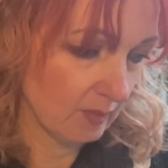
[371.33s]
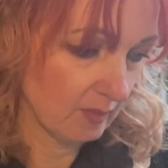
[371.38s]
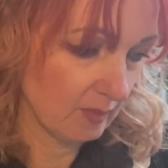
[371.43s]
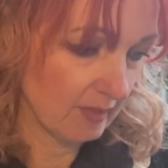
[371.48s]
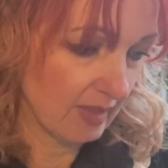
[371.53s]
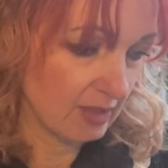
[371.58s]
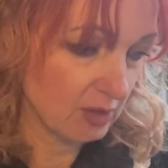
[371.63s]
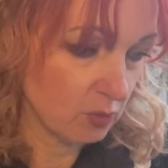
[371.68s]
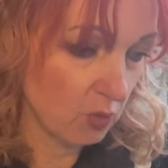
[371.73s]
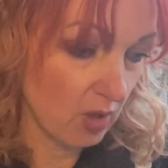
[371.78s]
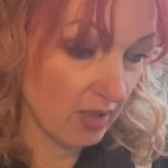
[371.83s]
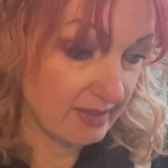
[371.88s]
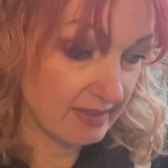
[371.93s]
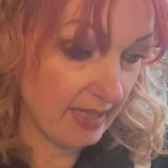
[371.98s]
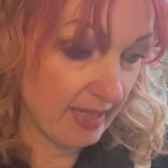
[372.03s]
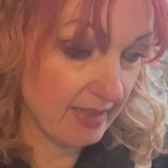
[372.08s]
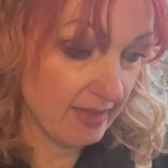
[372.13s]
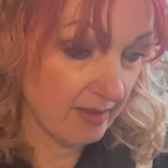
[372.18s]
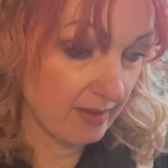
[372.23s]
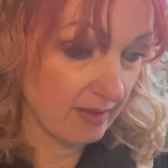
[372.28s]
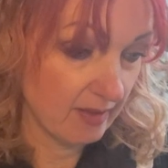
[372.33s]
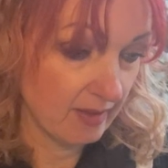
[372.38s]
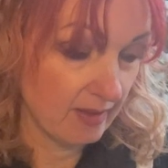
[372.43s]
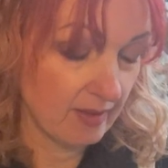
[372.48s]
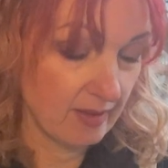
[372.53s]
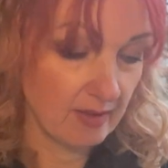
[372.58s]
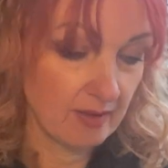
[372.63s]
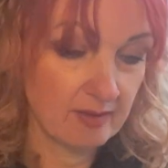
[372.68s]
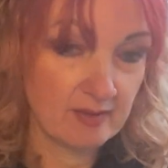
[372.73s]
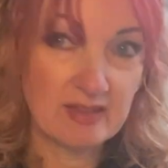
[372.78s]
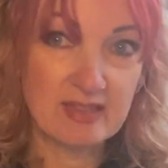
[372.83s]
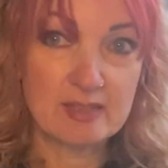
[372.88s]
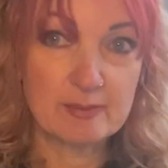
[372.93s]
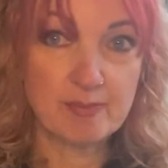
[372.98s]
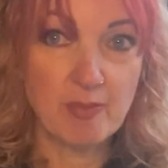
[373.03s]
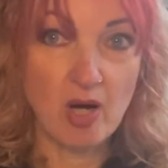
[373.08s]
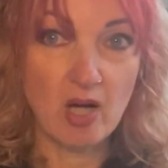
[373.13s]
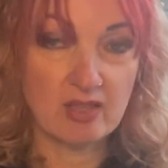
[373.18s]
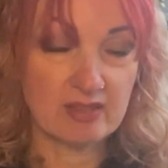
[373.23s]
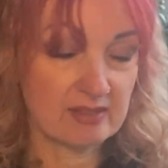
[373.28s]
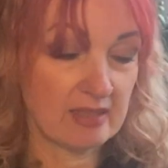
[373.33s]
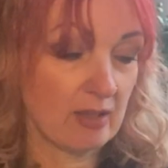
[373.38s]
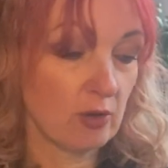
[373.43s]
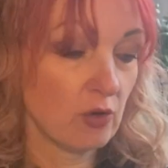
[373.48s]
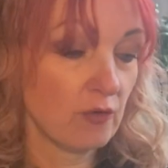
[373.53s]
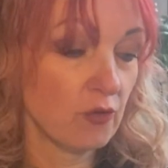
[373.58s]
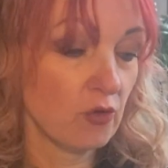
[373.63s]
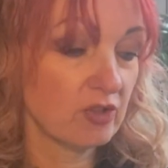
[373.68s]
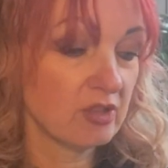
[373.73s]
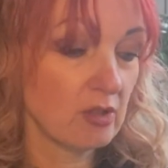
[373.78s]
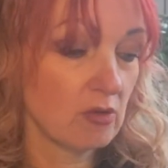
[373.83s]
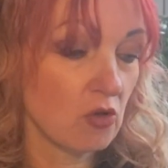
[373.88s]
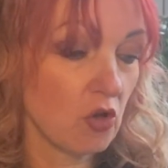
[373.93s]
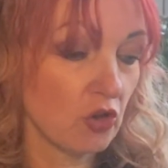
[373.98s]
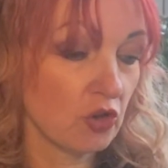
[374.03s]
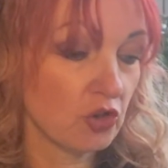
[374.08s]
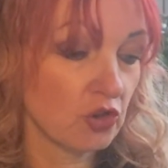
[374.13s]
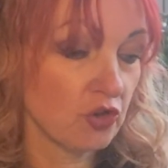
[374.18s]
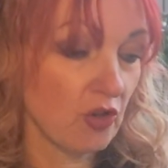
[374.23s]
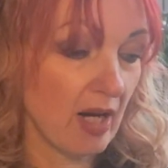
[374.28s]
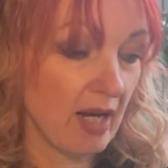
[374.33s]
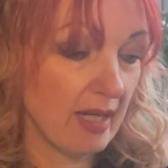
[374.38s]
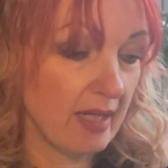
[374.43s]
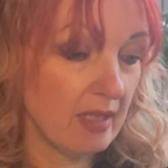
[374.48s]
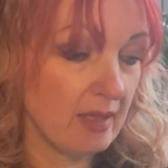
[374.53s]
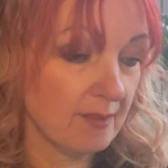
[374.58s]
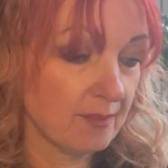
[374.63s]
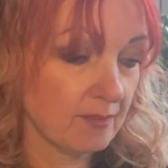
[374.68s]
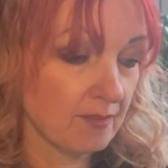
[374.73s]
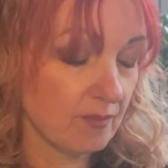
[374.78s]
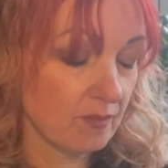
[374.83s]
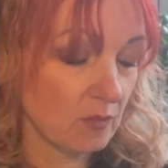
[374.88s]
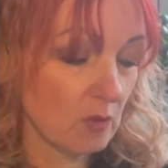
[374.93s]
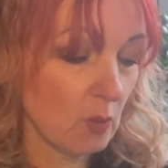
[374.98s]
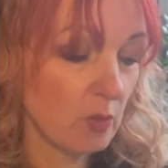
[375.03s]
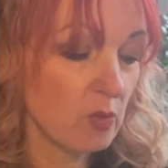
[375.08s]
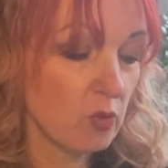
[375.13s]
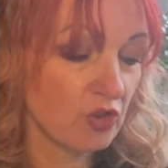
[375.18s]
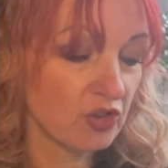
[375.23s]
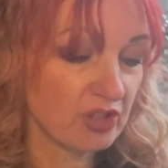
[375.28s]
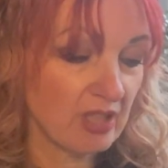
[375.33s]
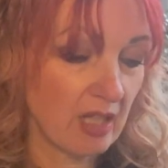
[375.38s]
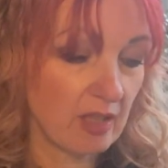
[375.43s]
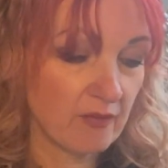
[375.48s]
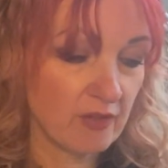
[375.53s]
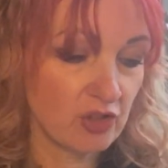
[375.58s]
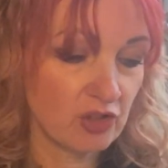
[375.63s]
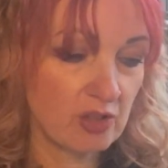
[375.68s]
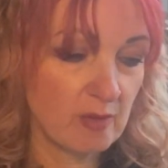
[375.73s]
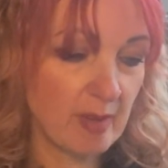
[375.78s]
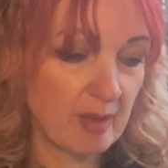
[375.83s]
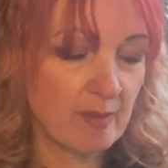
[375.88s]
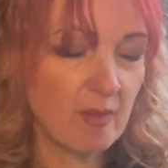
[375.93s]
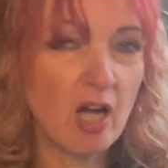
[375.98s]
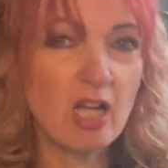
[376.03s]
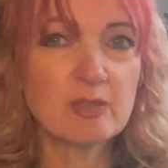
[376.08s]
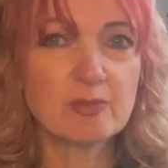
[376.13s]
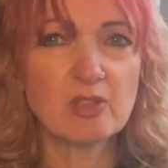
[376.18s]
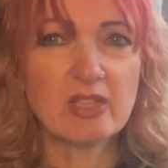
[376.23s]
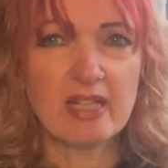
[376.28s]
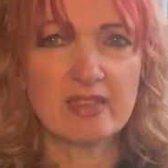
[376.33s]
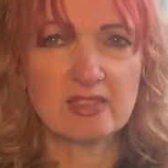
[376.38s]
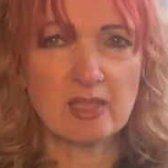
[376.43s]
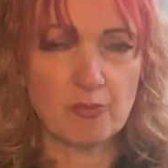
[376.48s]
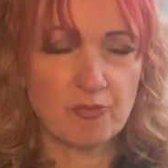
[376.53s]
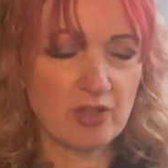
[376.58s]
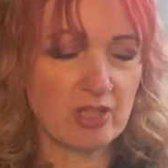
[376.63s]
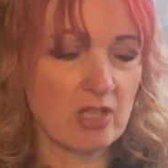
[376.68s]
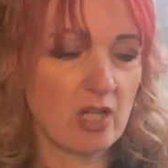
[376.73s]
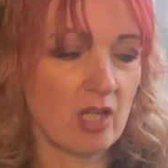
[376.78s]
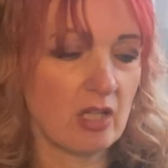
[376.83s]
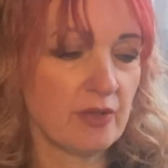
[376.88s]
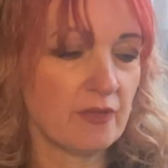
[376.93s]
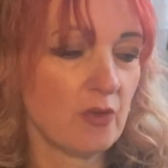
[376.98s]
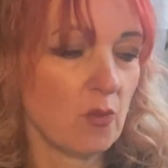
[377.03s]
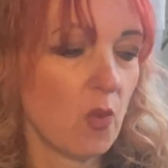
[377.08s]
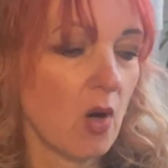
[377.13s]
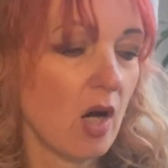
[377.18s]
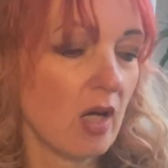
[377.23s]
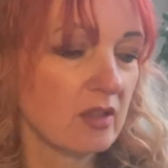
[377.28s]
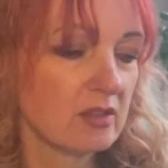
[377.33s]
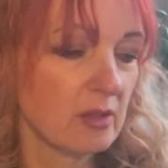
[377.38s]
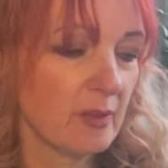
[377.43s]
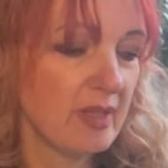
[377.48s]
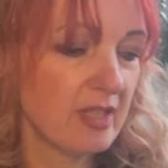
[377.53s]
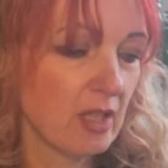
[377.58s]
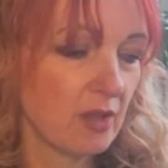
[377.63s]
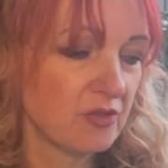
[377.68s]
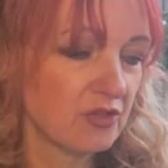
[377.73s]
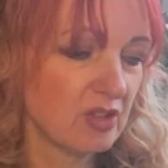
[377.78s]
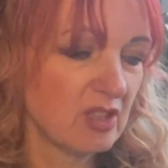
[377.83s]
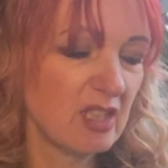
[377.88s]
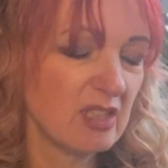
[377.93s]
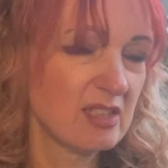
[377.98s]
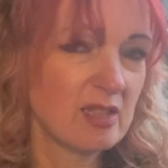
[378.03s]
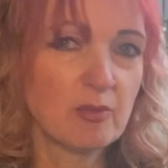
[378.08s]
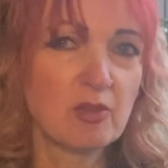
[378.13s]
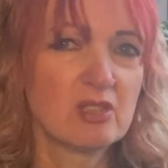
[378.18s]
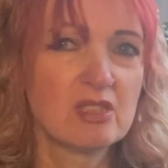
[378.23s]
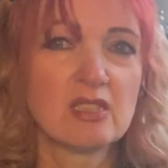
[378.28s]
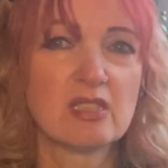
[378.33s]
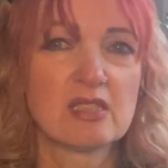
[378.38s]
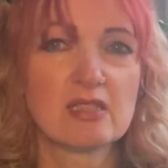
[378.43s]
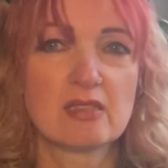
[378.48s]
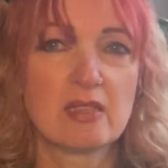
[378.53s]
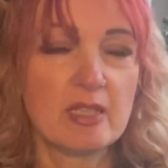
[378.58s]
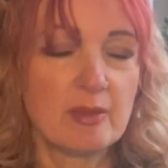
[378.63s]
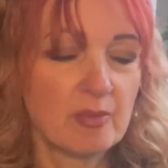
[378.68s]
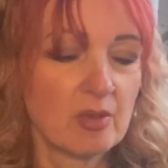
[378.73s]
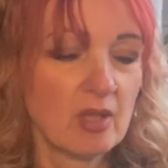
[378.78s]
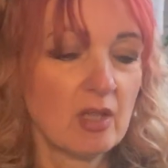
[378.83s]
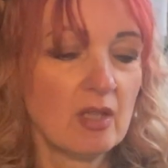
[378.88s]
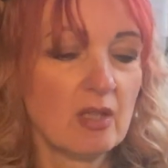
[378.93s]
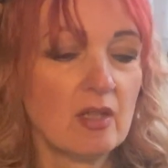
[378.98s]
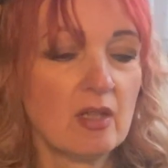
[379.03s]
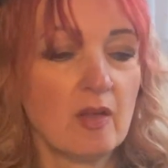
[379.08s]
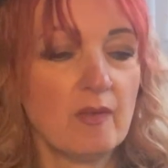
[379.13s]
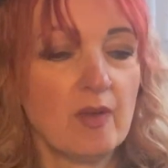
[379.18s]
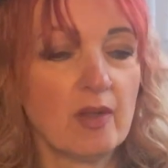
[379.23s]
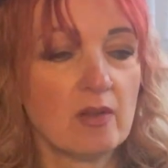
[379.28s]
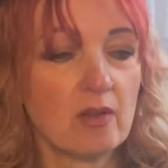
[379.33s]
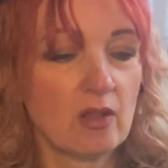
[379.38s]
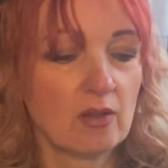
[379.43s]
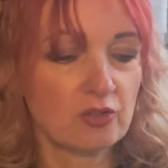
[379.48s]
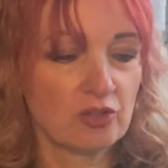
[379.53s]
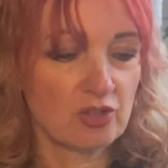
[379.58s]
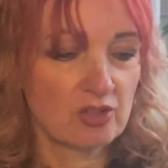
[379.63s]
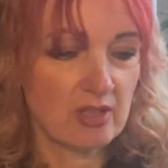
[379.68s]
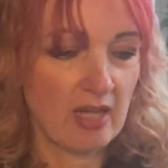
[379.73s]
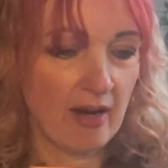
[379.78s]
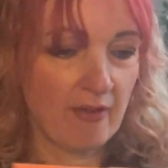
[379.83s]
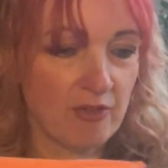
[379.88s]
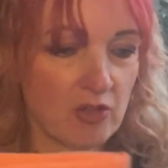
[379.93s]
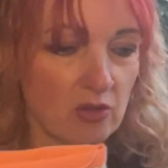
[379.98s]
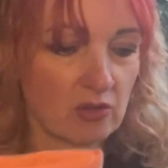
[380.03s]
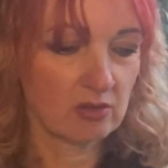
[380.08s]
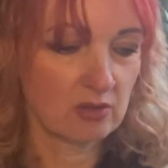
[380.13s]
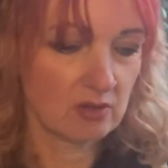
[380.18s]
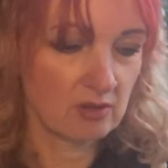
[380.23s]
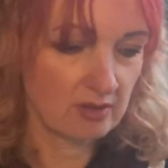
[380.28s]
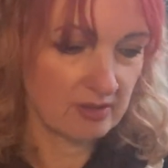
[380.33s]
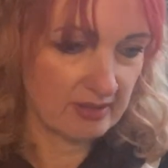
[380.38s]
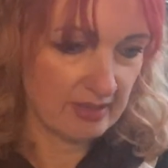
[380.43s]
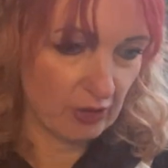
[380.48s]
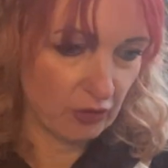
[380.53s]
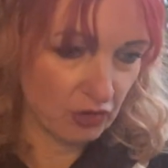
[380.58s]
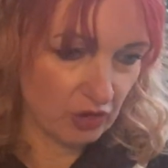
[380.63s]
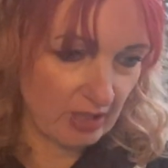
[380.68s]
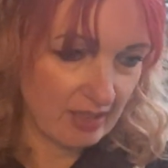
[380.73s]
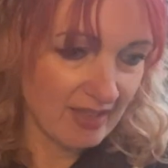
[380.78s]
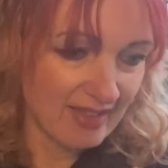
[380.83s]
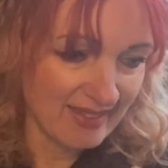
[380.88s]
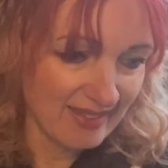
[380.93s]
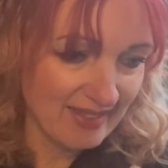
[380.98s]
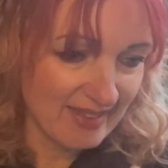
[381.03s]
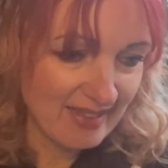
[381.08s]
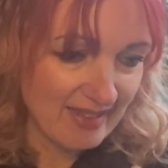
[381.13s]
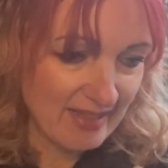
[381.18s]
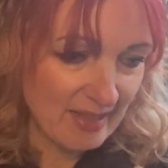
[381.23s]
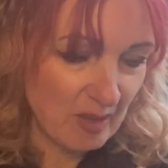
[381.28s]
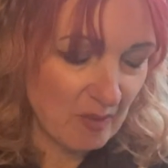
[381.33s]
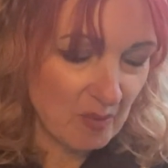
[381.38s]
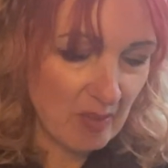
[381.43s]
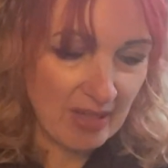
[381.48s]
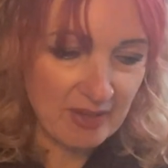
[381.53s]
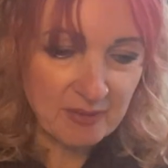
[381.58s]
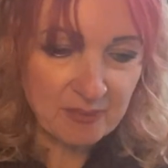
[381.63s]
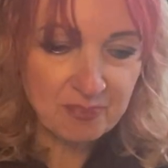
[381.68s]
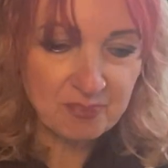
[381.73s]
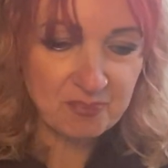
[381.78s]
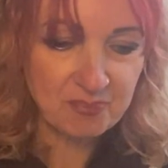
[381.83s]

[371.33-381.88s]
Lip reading: that's why I take this basket, and I've also got a tray. We watch television in bed. My husband gets up really early for work, so he goes to, sometimes he's asleep, and then I'll just carry on stitching in bed.